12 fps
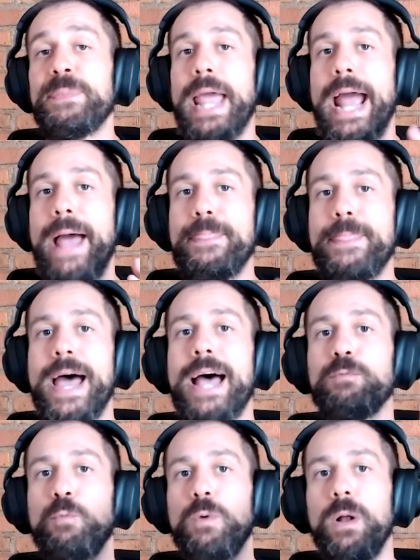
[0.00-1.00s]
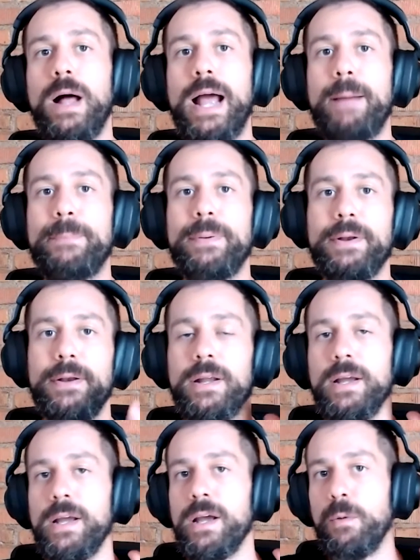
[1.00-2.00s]
and that will happen
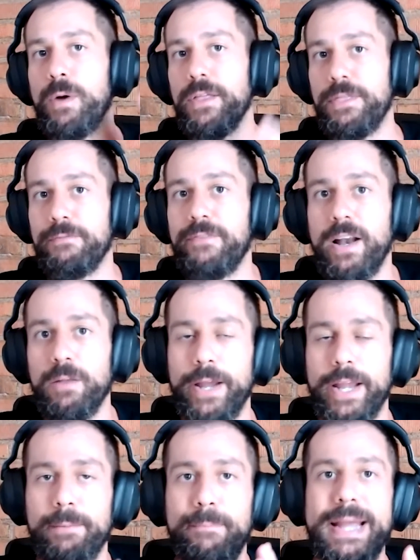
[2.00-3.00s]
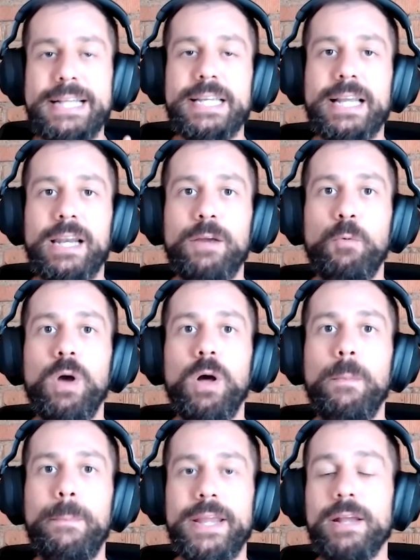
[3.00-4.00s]
with the following. Basically,
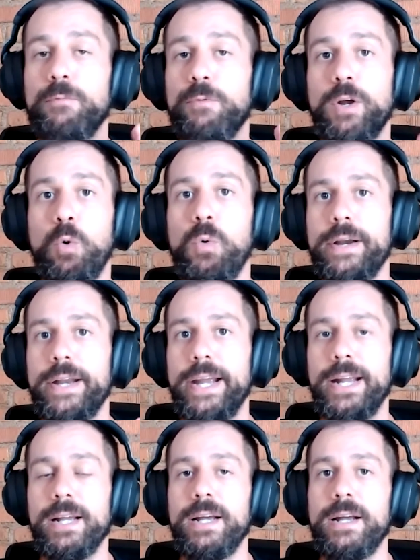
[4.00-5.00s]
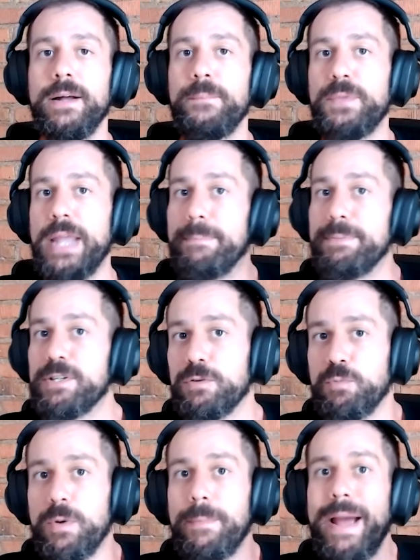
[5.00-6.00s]
we'll be recording the
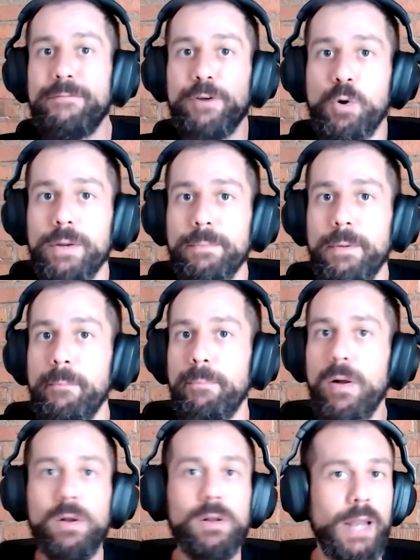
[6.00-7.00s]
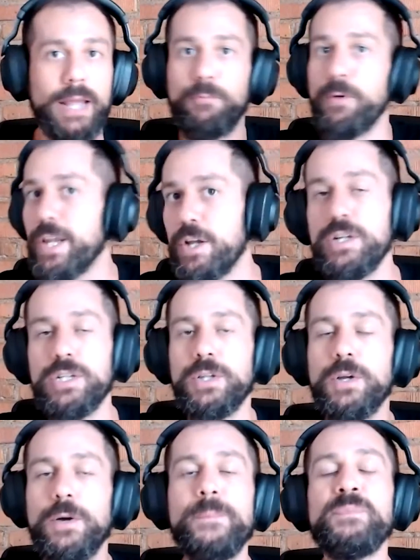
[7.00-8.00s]
episodes. We might record them in bulk like we used to
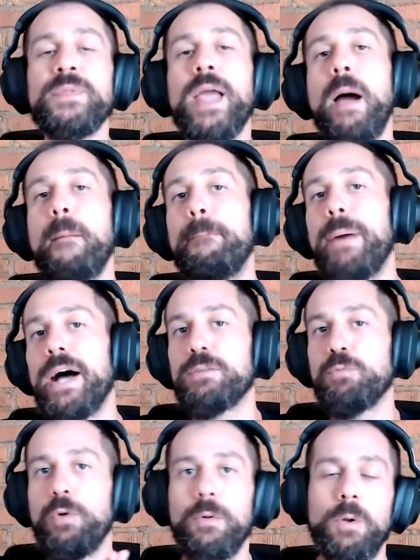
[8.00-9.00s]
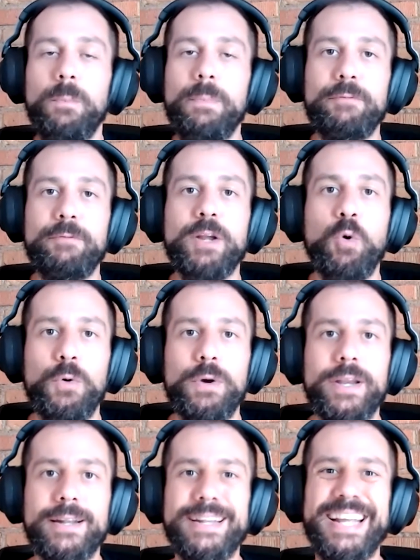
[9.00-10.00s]
do, but we will be
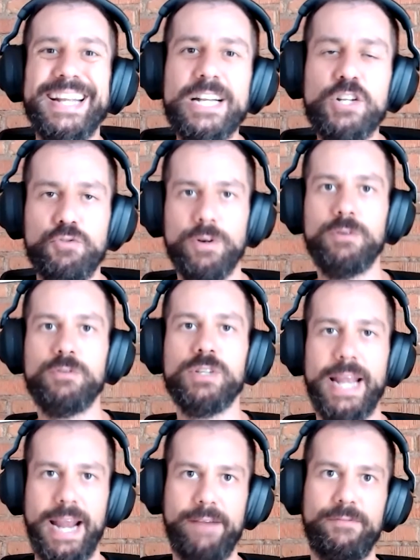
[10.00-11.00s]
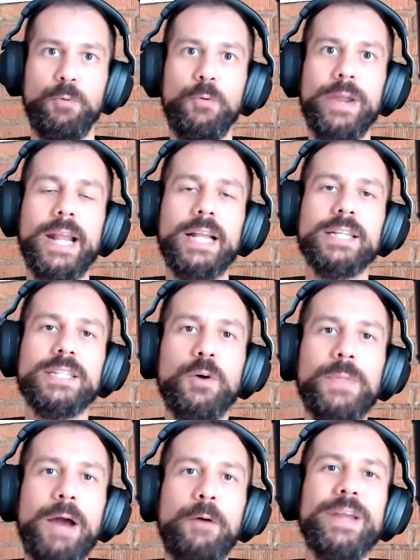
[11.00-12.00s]
recording the intros every week
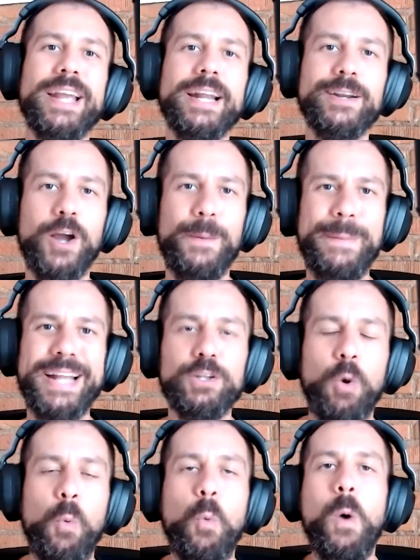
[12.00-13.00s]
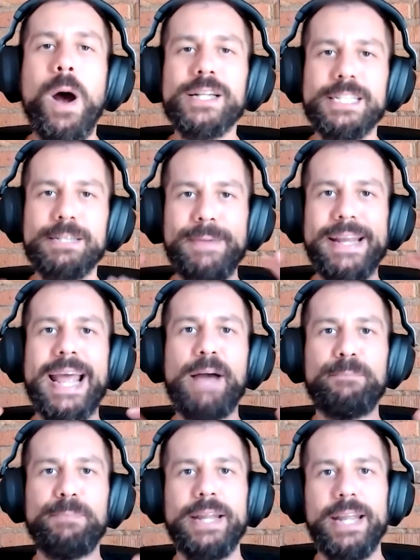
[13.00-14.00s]
so that we can comment on what's been
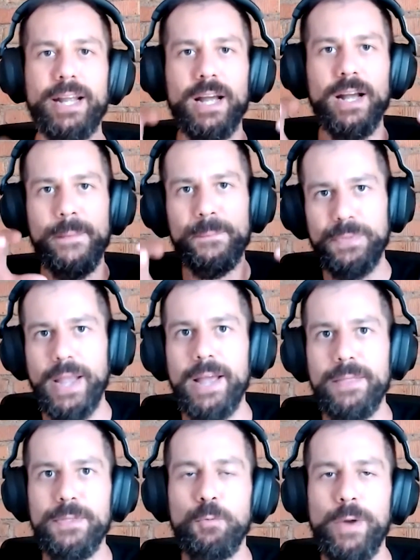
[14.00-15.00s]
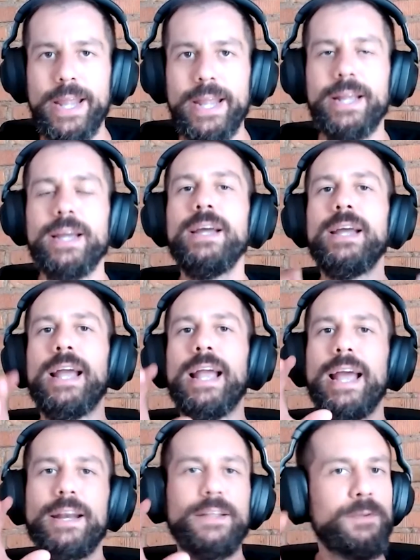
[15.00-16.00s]
happening in the week
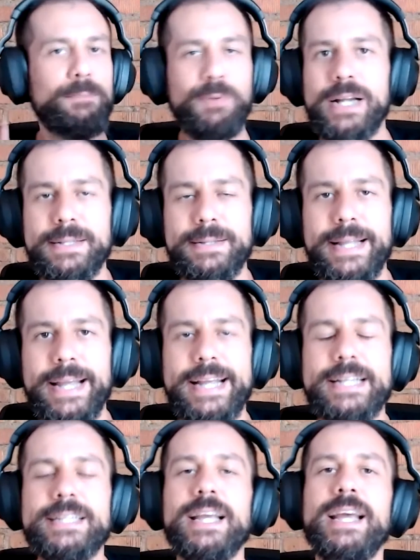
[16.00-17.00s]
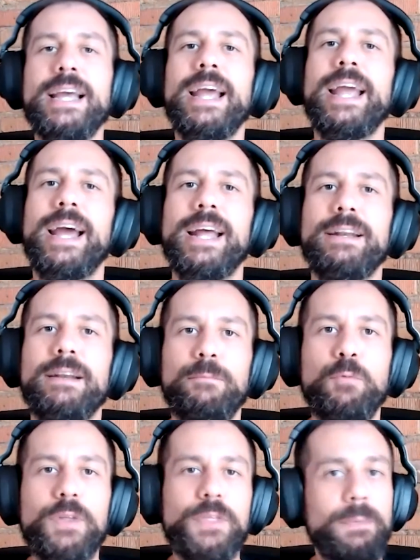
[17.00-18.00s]
and in the present days
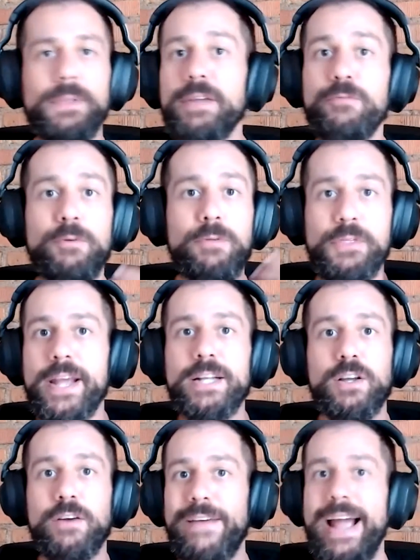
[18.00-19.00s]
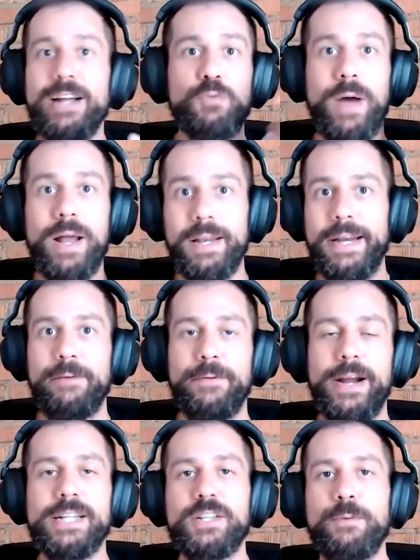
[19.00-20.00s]
and with different things of actuality,
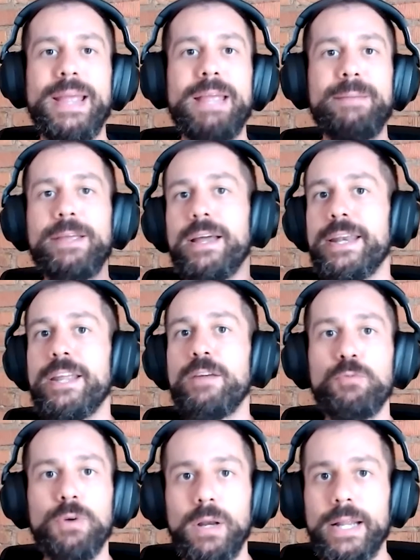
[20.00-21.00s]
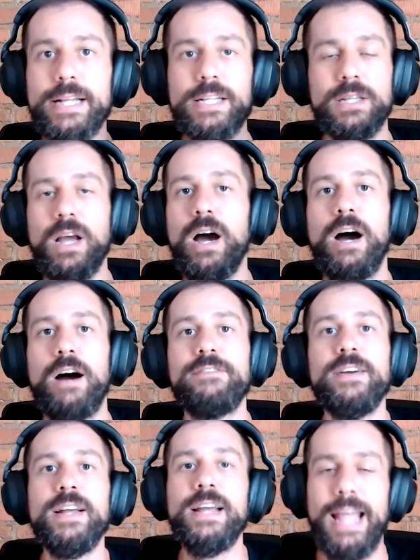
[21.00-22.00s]
right? So maybe a new release
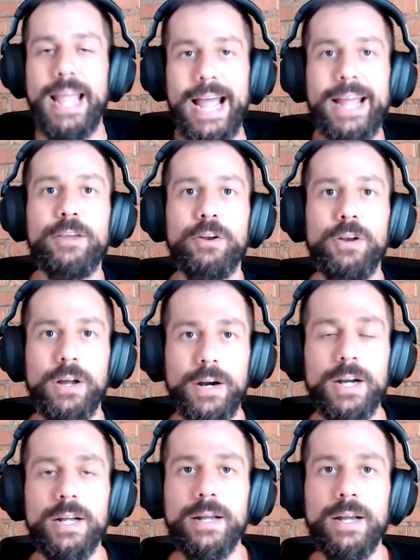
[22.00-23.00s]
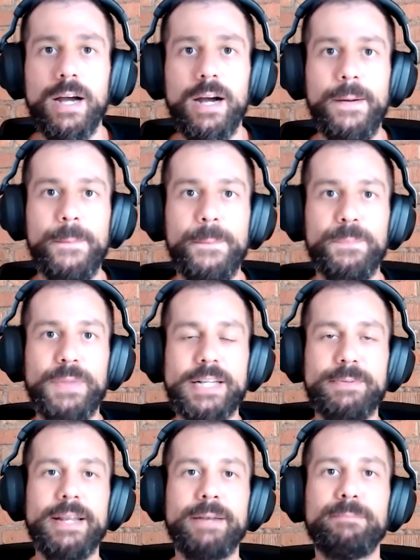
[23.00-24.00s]
of Angular
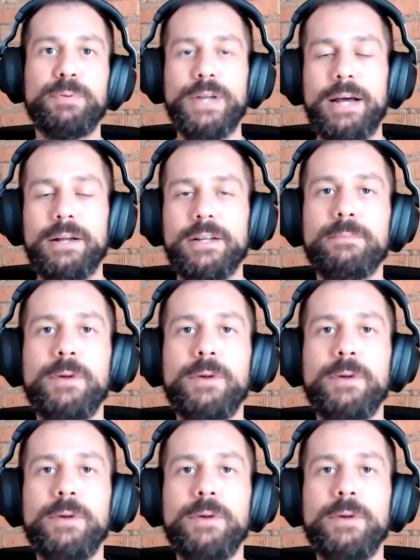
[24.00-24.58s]
has been put out in the